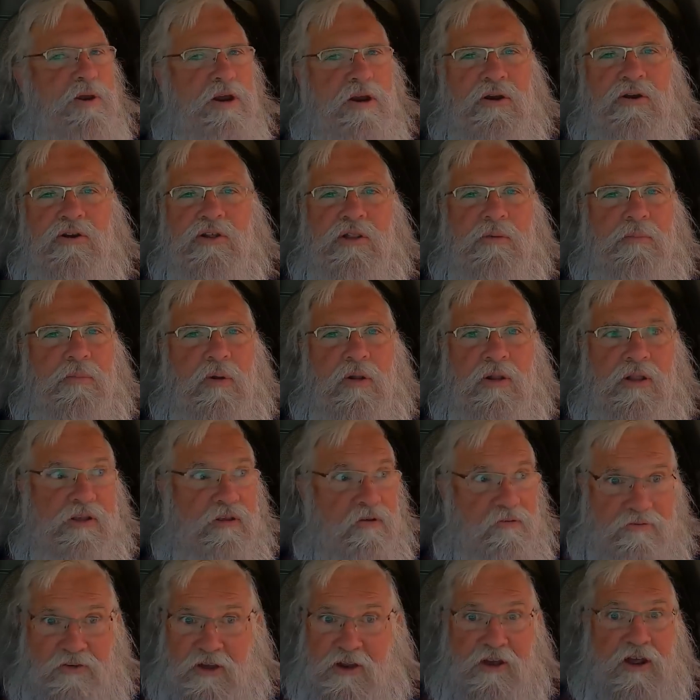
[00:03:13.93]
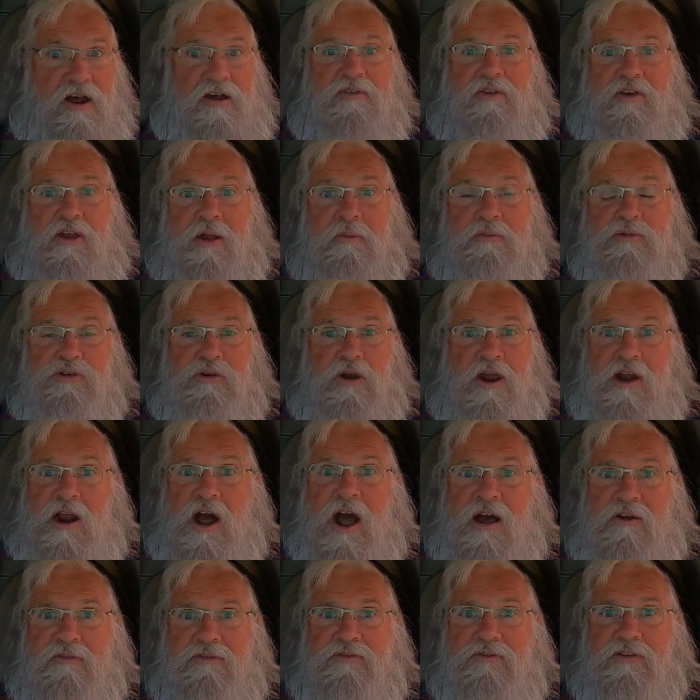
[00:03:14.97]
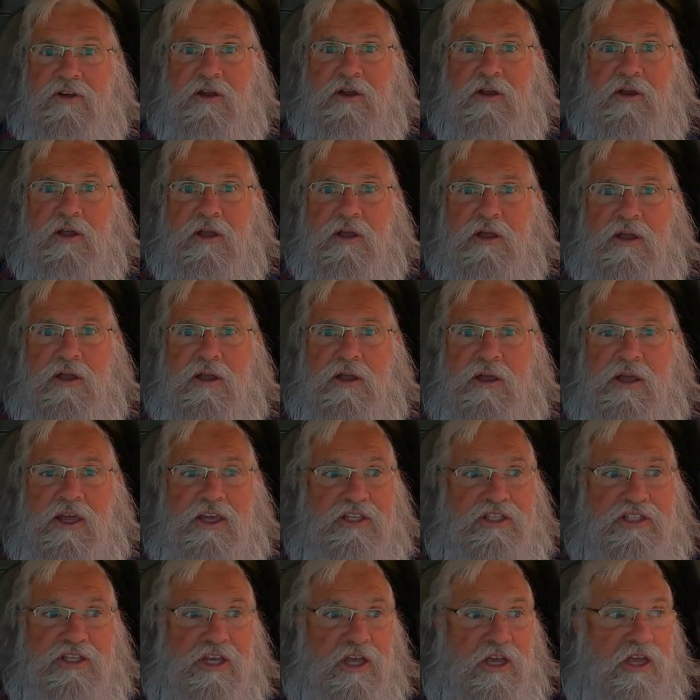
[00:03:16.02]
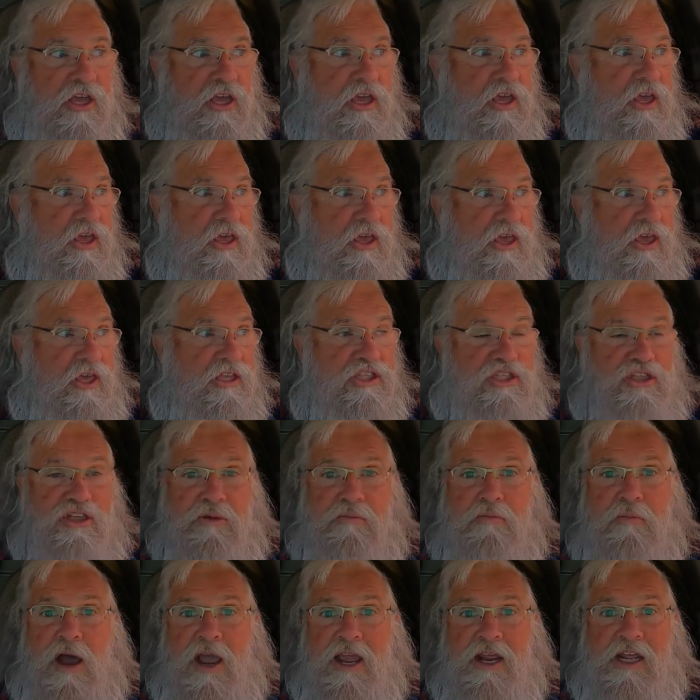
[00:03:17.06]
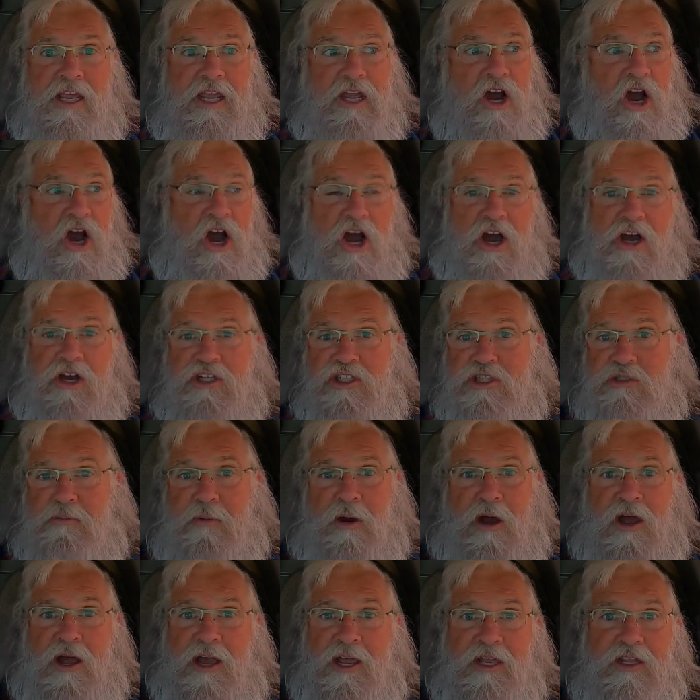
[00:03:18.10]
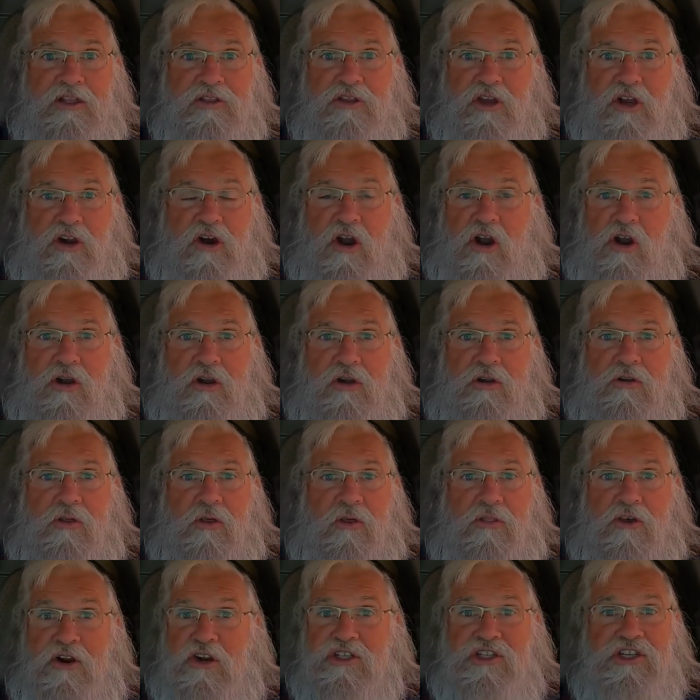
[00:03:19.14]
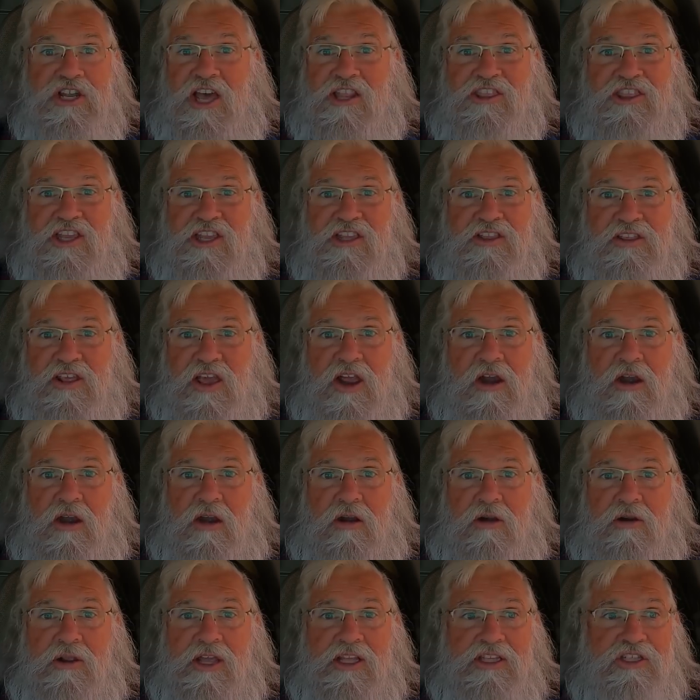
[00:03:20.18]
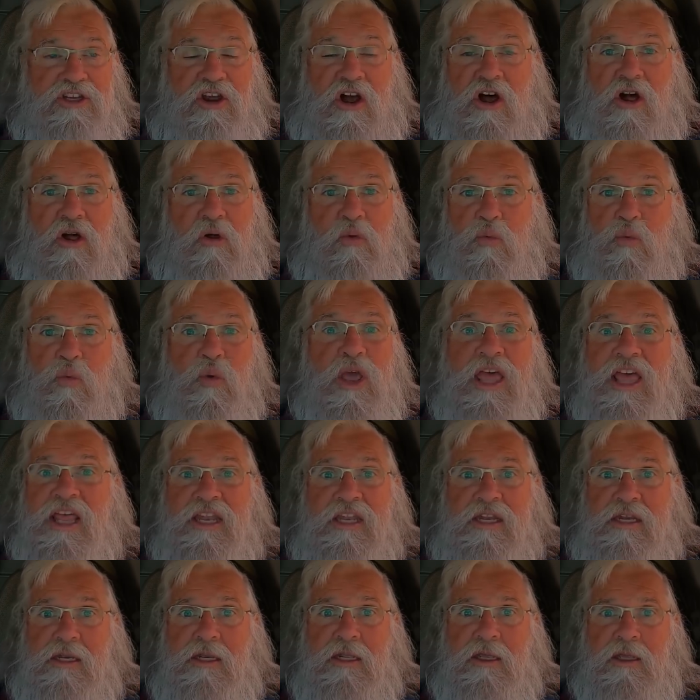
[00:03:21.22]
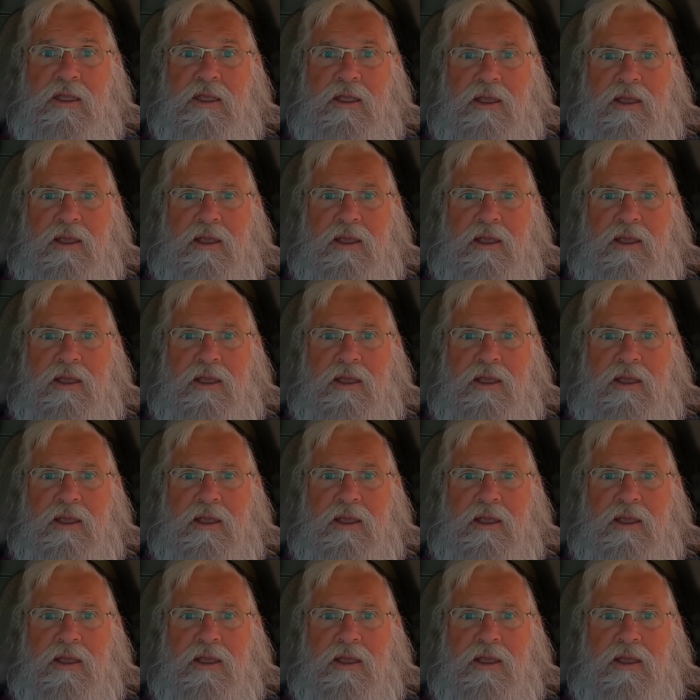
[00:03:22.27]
the beard of the bully, you'll find off it comes right off. It's the mighty Oz behind the curtain. There's nothing there. It's all wind.